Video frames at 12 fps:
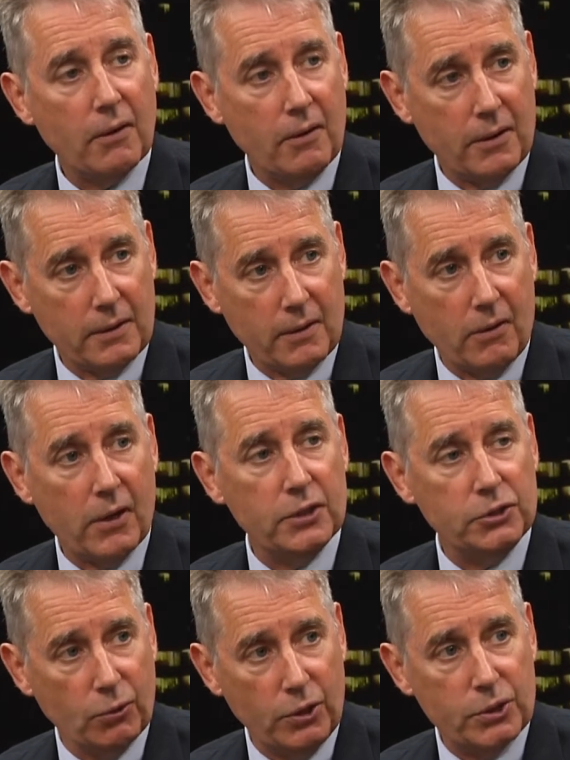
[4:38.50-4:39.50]
I
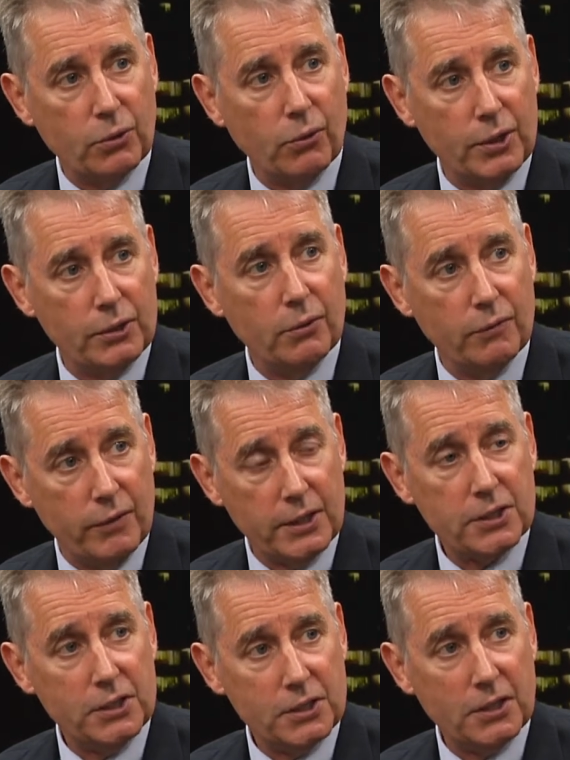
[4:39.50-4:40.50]
enjoy talking to
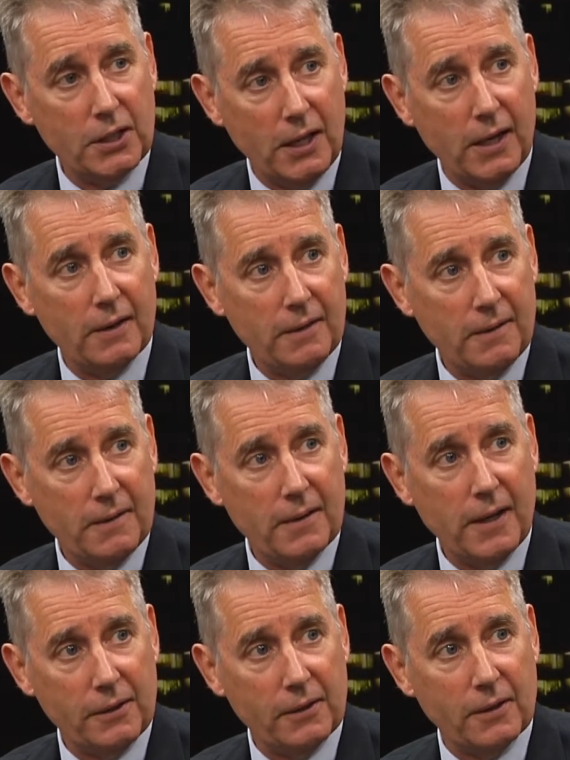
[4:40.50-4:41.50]
investors. Yeah.
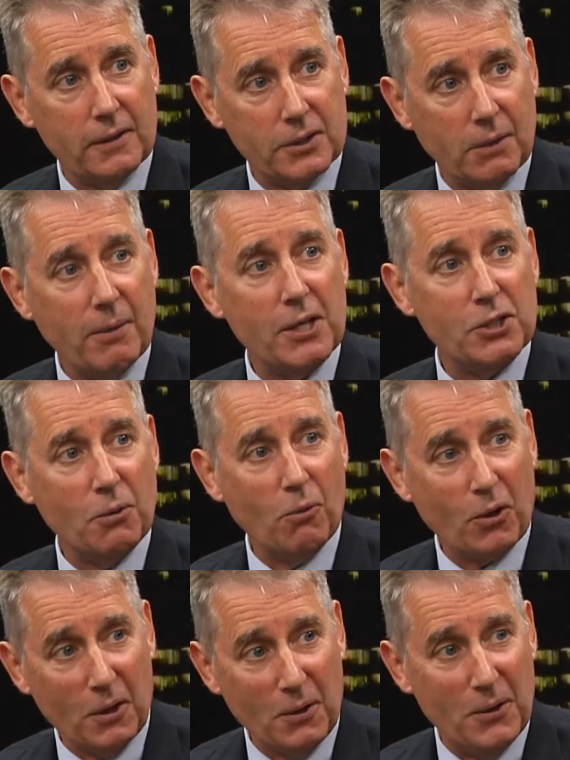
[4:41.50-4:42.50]
And it's amazing
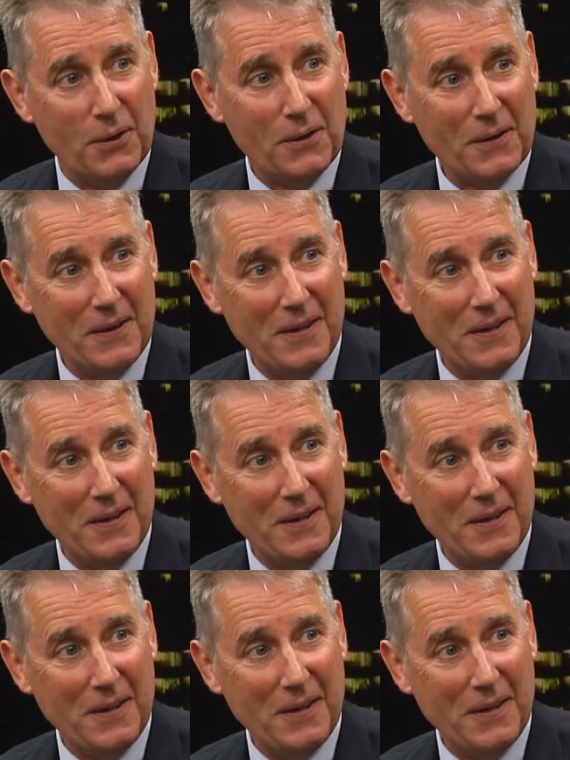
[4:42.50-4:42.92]
what I learned.